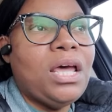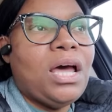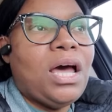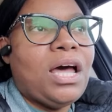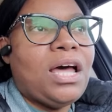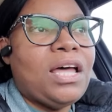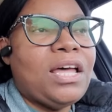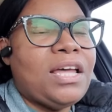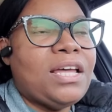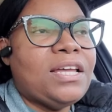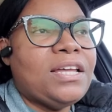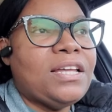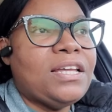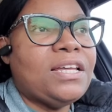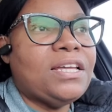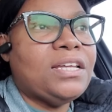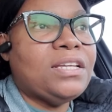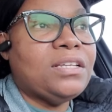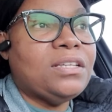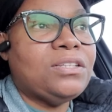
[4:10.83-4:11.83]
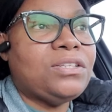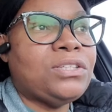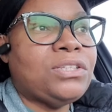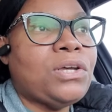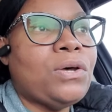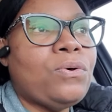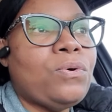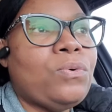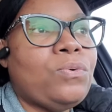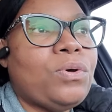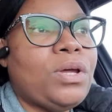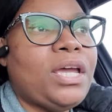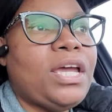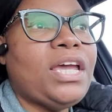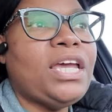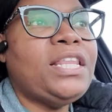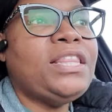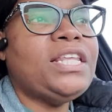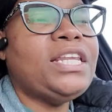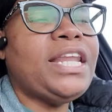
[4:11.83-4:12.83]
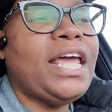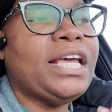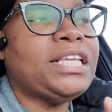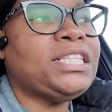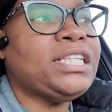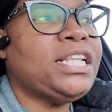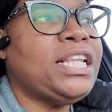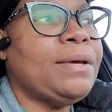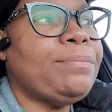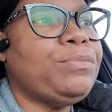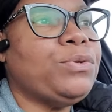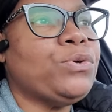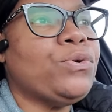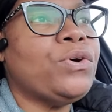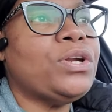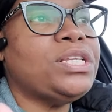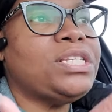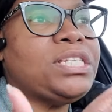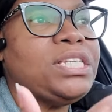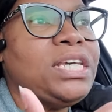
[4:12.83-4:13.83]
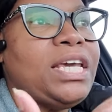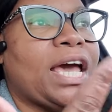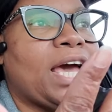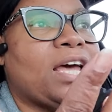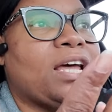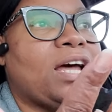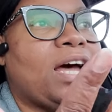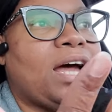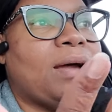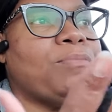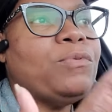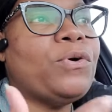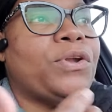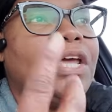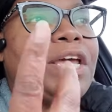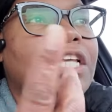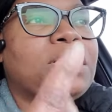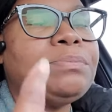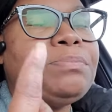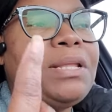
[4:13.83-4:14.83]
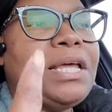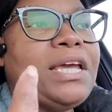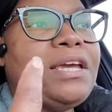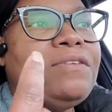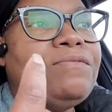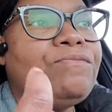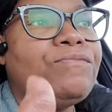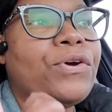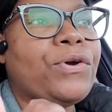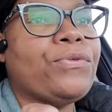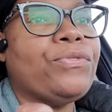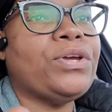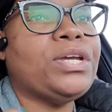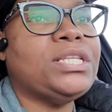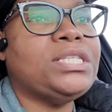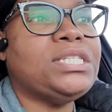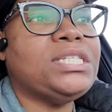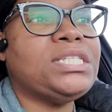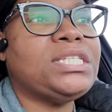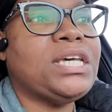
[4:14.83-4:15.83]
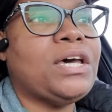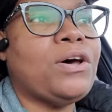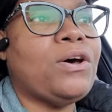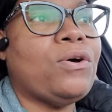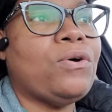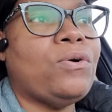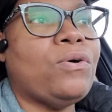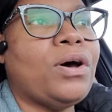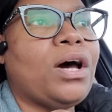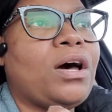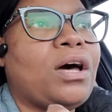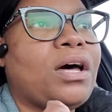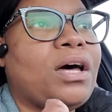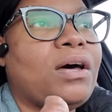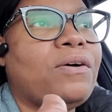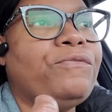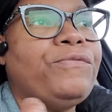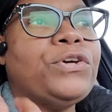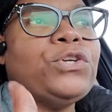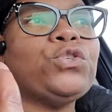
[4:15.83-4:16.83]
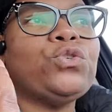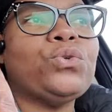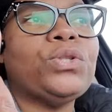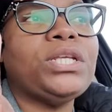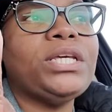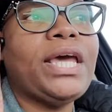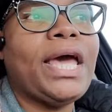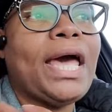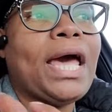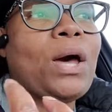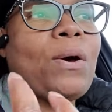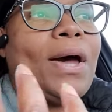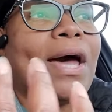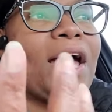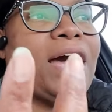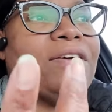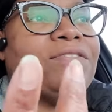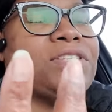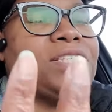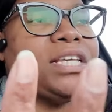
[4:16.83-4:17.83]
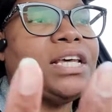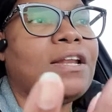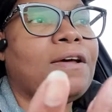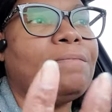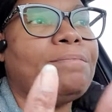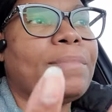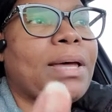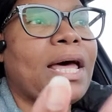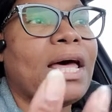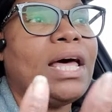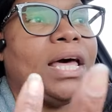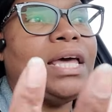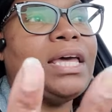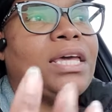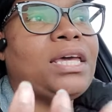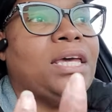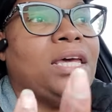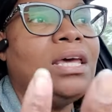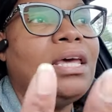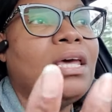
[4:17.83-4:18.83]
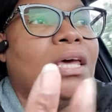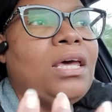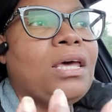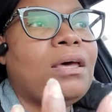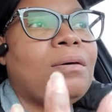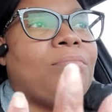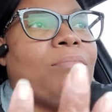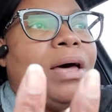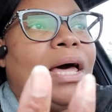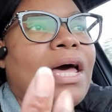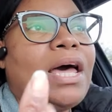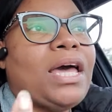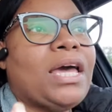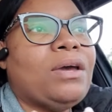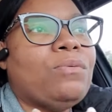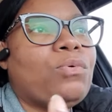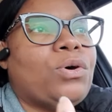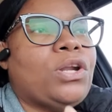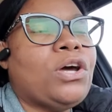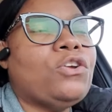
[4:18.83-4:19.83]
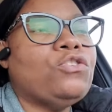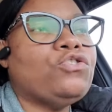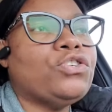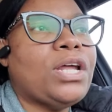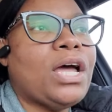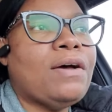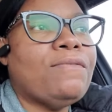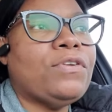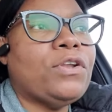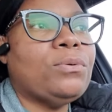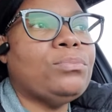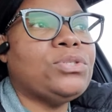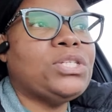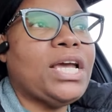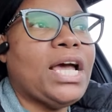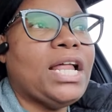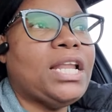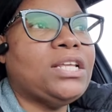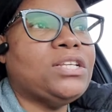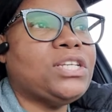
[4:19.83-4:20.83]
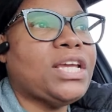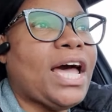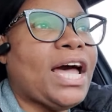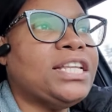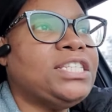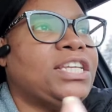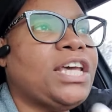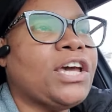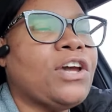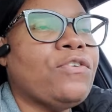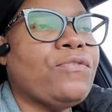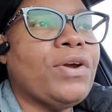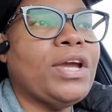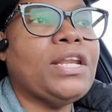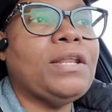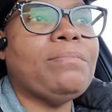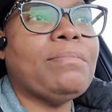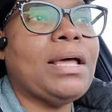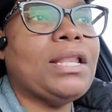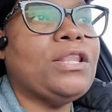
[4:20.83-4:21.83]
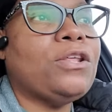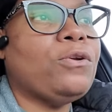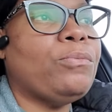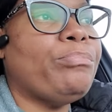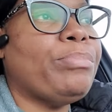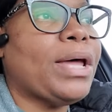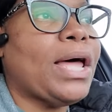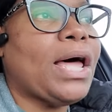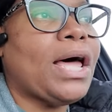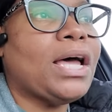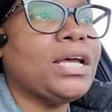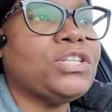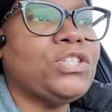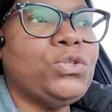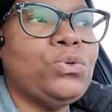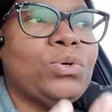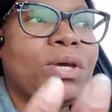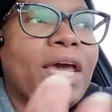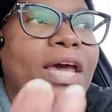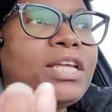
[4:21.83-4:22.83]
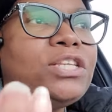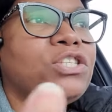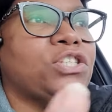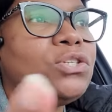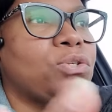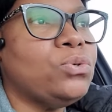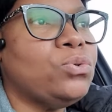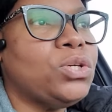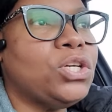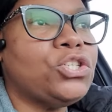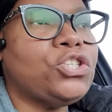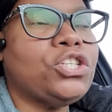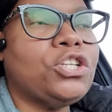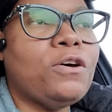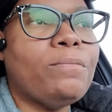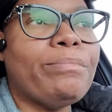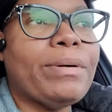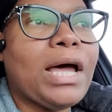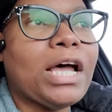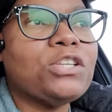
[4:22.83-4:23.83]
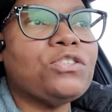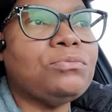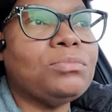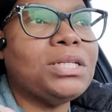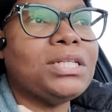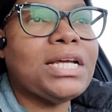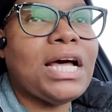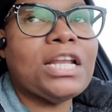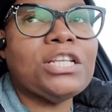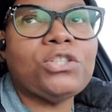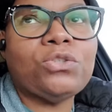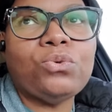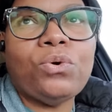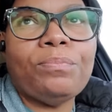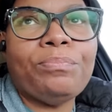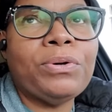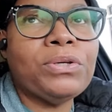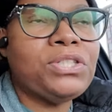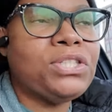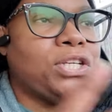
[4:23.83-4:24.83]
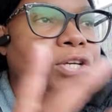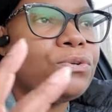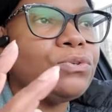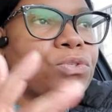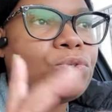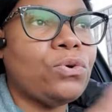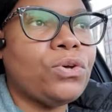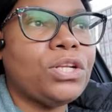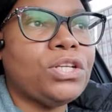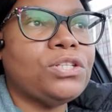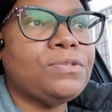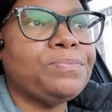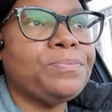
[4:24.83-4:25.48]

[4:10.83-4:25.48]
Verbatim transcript: Uh, so in the next clip, you're going to see, I'm going to explain further in detail uh, visually how I've set up my my 100 envelope challenge. I decorated my little box. You can too. Get your little box from the dollar store. Put stickers on it.